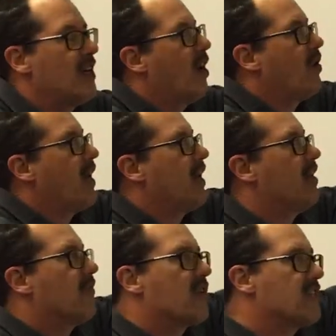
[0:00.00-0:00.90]
Okay,
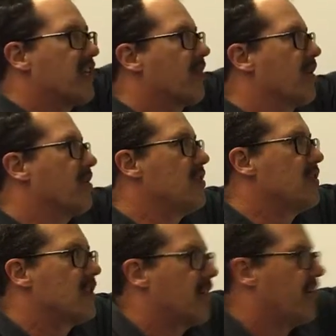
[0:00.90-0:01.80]
first thing I'm going to do
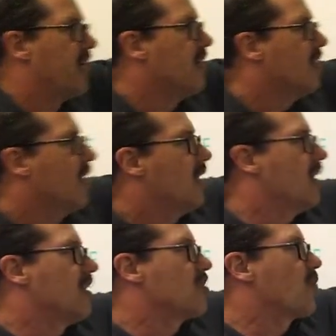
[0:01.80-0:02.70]
today
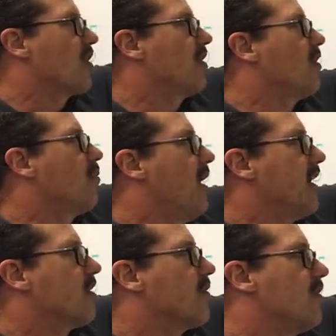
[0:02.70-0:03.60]
is we're going to go back
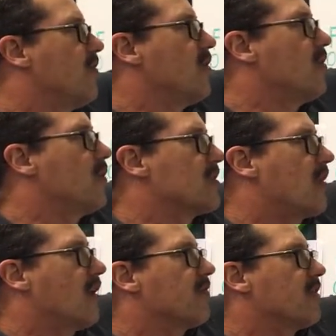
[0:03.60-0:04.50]
and review what's
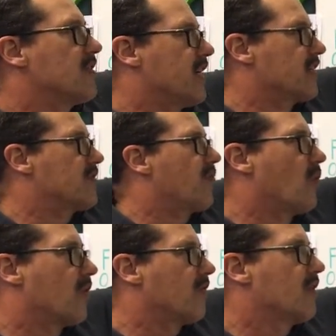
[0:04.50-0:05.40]
called vertex
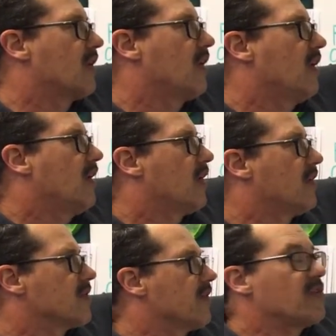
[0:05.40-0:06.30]
form.
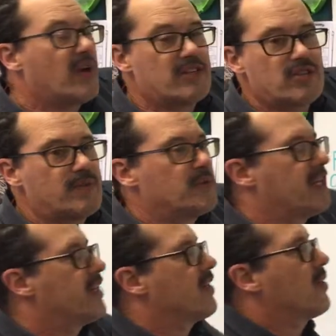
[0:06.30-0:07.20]
Some of you had trouble with
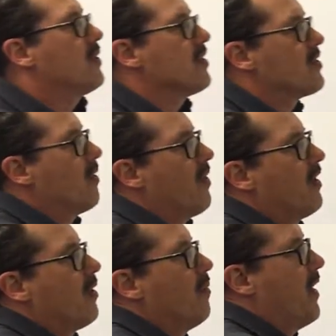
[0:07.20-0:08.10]
that in the quiz, so I want
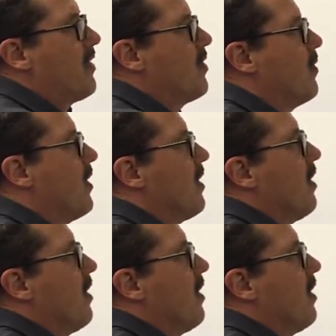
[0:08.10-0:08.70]
to go back to it.